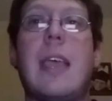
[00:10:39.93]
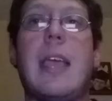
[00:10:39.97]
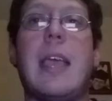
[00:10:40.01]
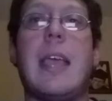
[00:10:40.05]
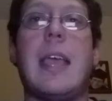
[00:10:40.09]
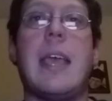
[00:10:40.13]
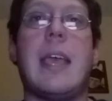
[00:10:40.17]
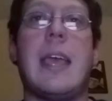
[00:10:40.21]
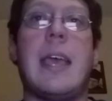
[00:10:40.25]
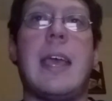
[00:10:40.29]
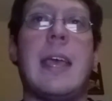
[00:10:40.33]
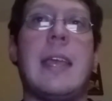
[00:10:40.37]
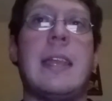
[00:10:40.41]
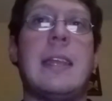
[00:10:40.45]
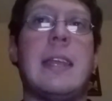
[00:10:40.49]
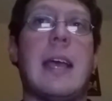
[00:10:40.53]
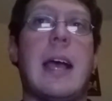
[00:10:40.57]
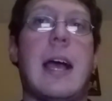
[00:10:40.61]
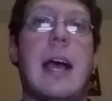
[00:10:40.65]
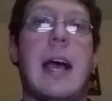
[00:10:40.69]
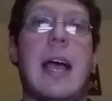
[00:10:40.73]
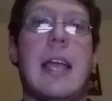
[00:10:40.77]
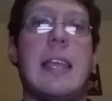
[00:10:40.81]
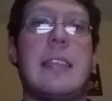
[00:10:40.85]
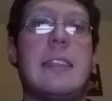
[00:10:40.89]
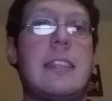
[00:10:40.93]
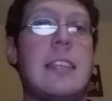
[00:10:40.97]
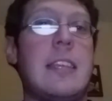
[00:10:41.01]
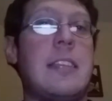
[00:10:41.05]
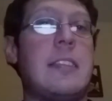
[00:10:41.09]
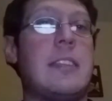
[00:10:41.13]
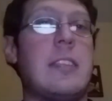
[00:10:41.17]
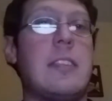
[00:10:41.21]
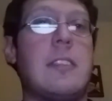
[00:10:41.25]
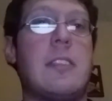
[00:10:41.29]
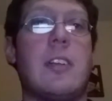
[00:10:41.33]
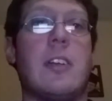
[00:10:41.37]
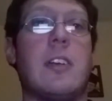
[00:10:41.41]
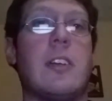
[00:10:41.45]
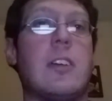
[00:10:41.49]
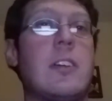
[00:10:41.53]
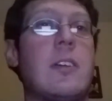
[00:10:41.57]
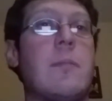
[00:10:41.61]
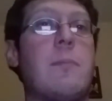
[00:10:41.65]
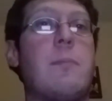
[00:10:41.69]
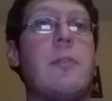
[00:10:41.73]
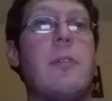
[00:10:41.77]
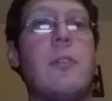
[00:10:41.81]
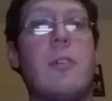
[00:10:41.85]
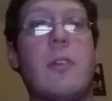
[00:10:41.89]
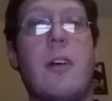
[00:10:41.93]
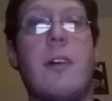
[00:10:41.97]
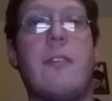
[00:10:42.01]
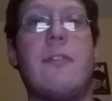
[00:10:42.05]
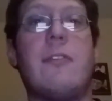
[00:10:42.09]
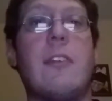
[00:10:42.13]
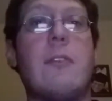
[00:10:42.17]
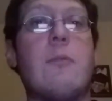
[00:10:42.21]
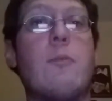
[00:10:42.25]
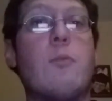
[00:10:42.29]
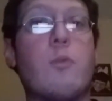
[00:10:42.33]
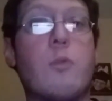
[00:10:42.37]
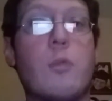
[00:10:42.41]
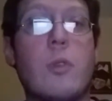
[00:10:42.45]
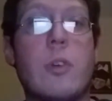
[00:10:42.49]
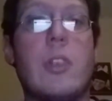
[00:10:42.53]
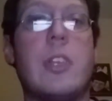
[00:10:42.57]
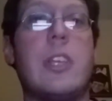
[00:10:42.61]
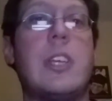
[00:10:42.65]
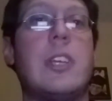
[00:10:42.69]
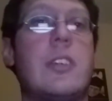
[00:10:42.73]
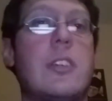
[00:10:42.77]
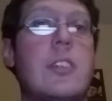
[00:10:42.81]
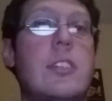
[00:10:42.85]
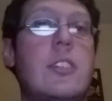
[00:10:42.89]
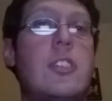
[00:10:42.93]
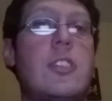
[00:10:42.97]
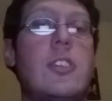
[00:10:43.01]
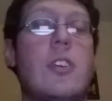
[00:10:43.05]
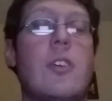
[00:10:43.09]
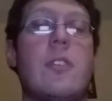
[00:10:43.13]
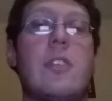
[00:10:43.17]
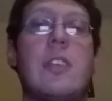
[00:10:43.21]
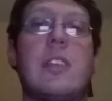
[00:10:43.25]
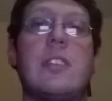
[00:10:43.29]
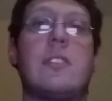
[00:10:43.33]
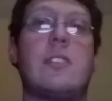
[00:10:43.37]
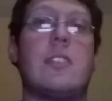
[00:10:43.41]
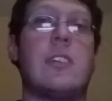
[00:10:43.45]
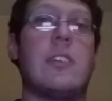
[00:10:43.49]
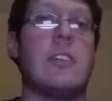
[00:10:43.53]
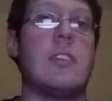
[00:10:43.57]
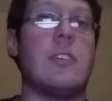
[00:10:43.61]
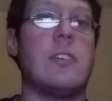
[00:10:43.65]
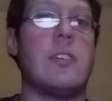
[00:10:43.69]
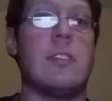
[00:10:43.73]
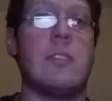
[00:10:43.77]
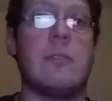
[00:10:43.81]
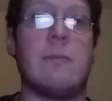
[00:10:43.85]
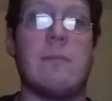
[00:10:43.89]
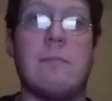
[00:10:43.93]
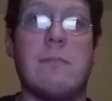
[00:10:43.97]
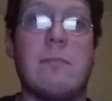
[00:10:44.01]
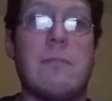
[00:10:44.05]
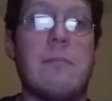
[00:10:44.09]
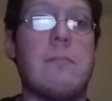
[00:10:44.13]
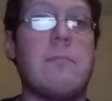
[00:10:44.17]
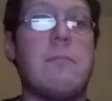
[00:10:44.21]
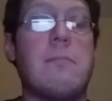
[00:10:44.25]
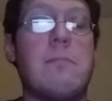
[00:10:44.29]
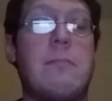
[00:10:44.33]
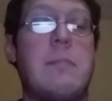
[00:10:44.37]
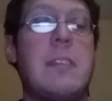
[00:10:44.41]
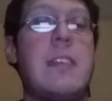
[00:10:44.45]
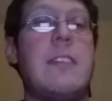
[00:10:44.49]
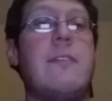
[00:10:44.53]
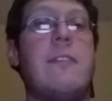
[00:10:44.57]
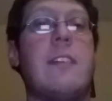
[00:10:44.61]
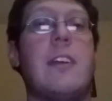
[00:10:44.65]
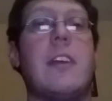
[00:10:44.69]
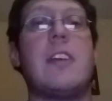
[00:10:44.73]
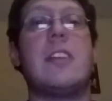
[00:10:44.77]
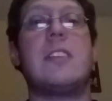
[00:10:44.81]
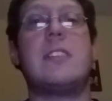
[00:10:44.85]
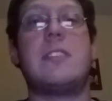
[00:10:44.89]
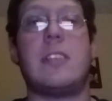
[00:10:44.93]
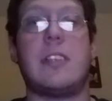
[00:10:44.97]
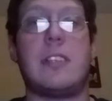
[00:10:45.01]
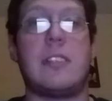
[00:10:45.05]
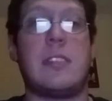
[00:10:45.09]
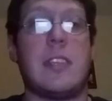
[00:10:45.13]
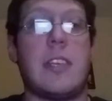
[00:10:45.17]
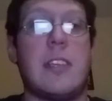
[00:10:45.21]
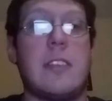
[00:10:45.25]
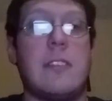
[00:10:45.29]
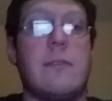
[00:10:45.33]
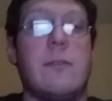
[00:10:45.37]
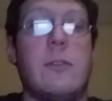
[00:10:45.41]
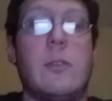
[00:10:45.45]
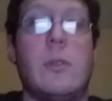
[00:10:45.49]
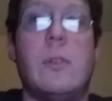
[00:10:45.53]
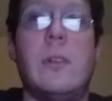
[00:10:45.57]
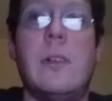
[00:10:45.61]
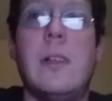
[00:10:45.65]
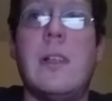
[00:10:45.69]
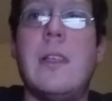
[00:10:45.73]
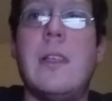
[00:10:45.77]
And I think that they're going to pull off a really good show that's going to be very successful.